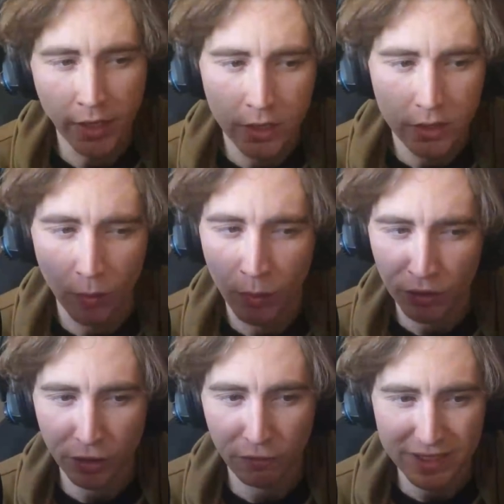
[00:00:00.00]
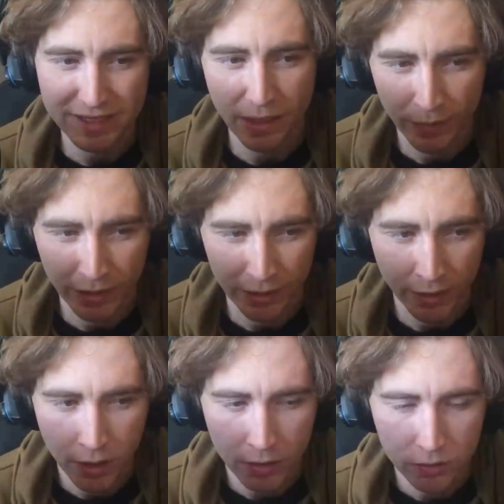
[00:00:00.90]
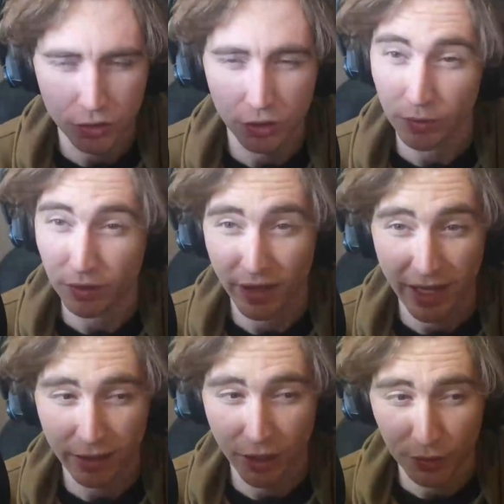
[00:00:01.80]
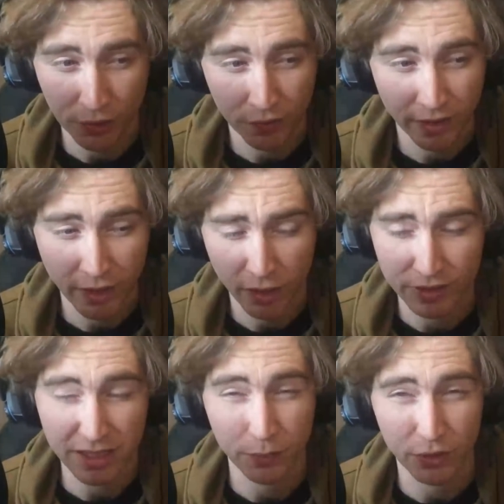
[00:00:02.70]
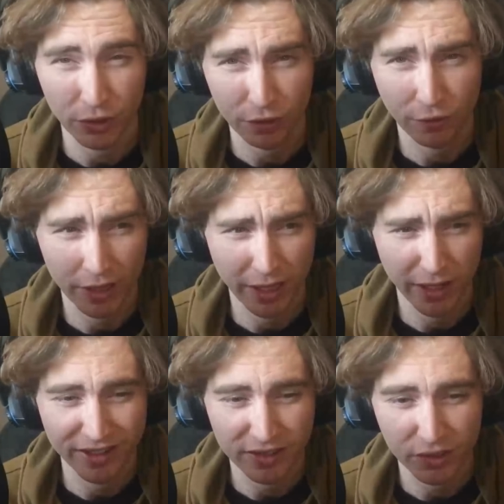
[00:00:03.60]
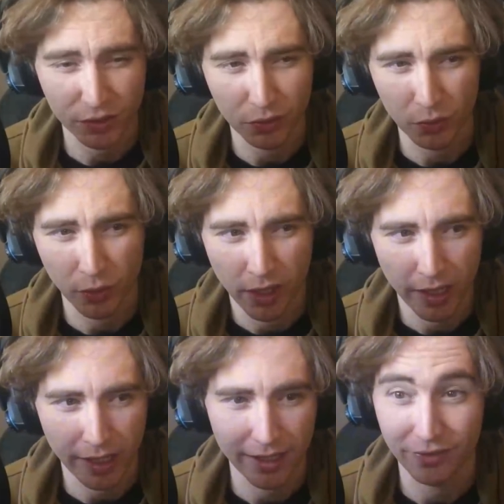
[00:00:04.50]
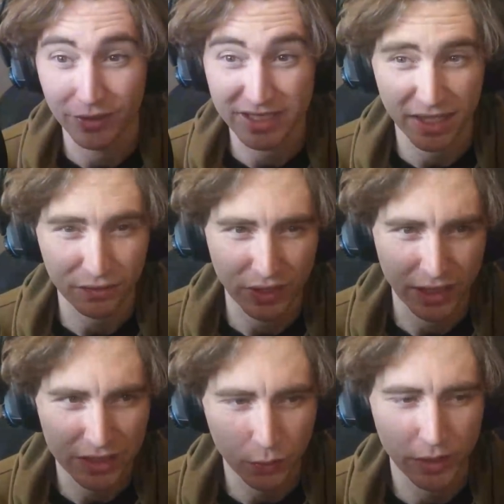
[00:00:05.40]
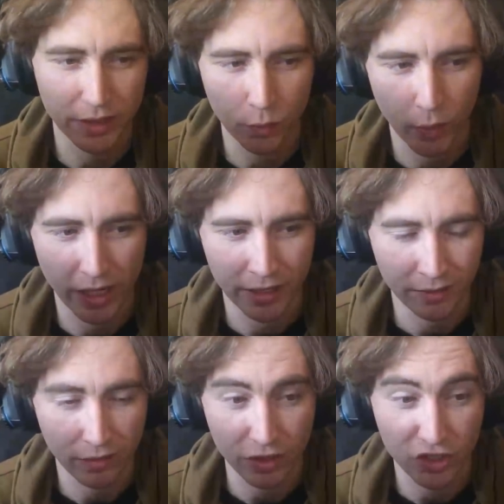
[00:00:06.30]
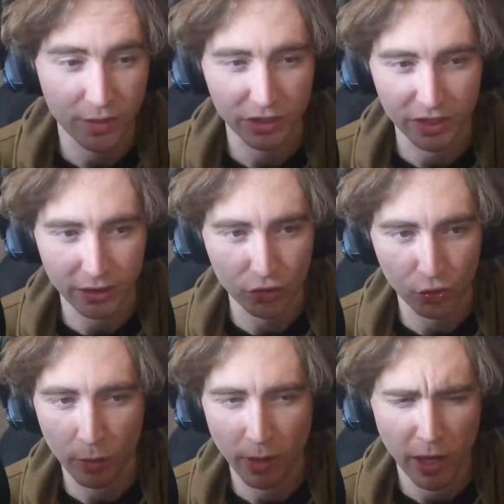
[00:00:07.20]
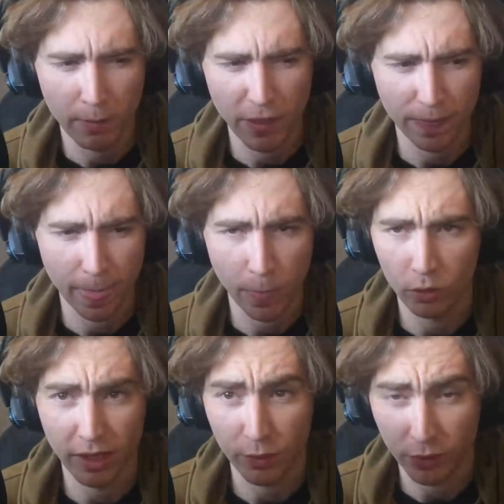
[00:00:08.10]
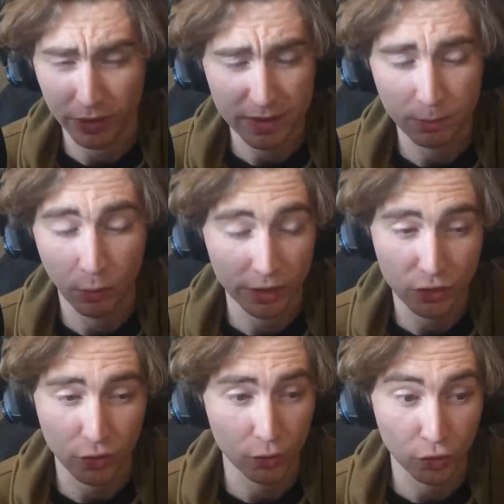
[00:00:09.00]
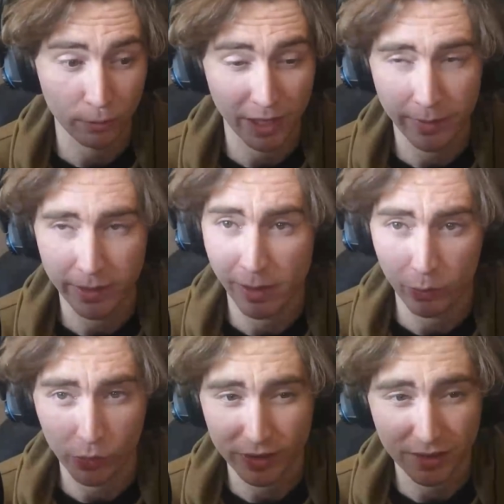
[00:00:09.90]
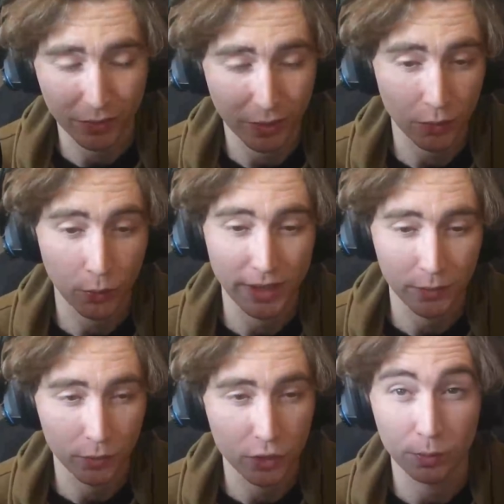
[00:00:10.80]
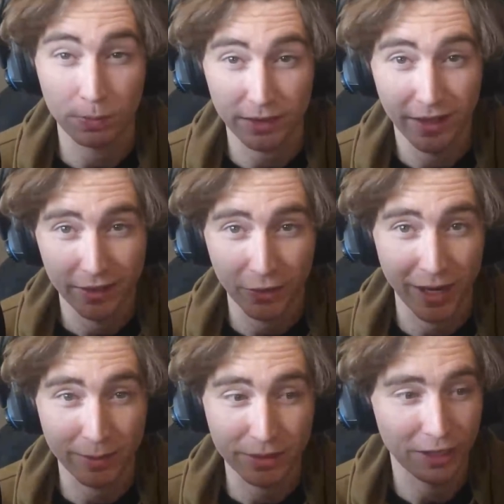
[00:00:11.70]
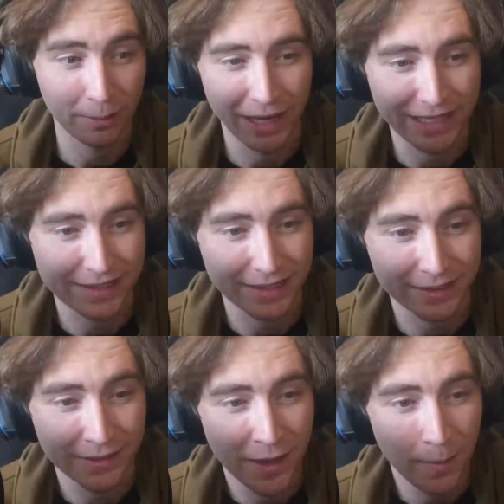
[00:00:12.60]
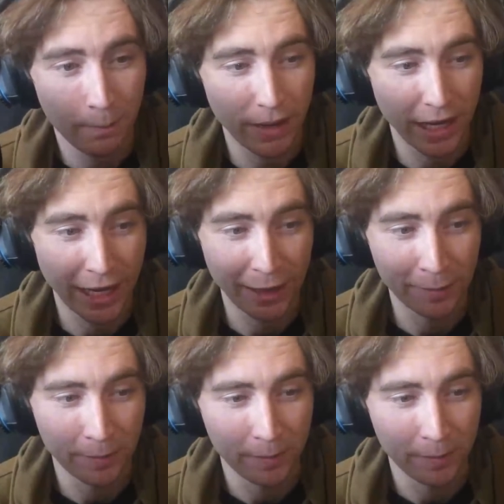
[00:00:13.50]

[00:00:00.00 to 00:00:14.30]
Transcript: So I'm wondering if there's something to do with that going on there. Obviously we're not going to find out until the start of next week when the chapter does drop, or like when the spoilers do drop. Maybe we'll get some throughout the weekend, which would be, you know, absolutely amazing. But